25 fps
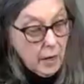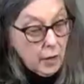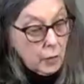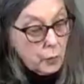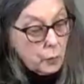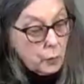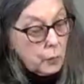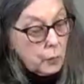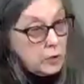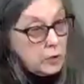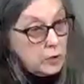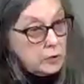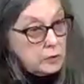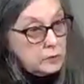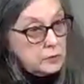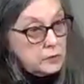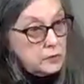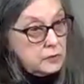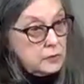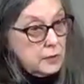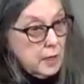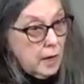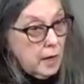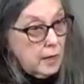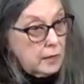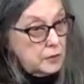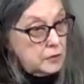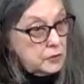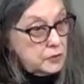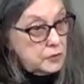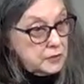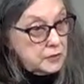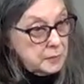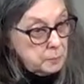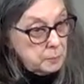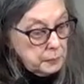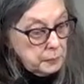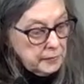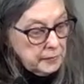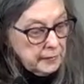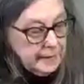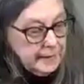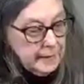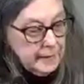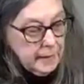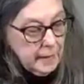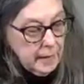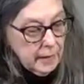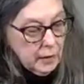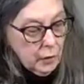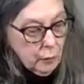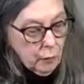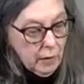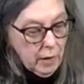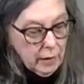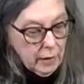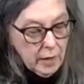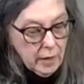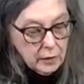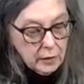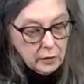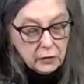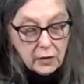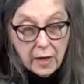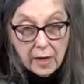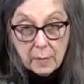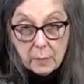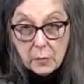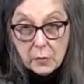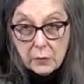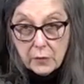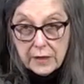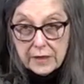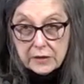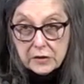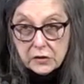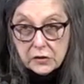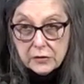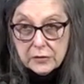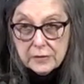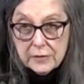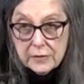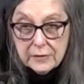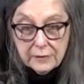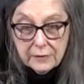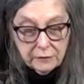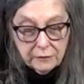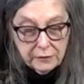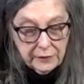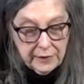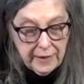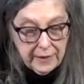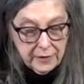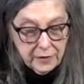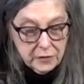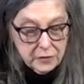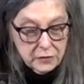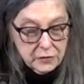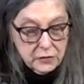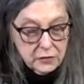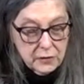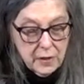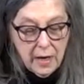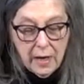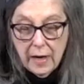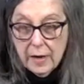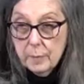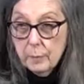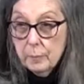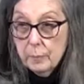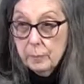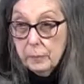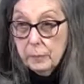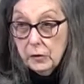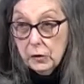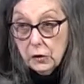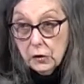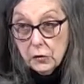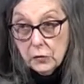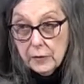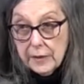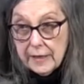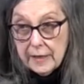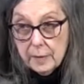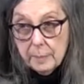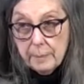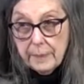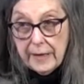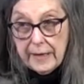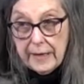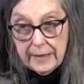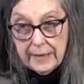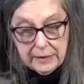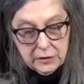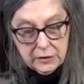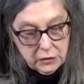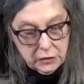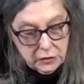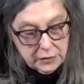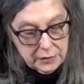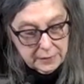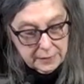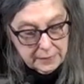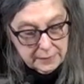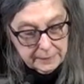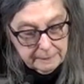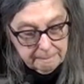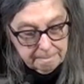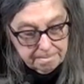Words are simply agglomerations of letters on blurry pages.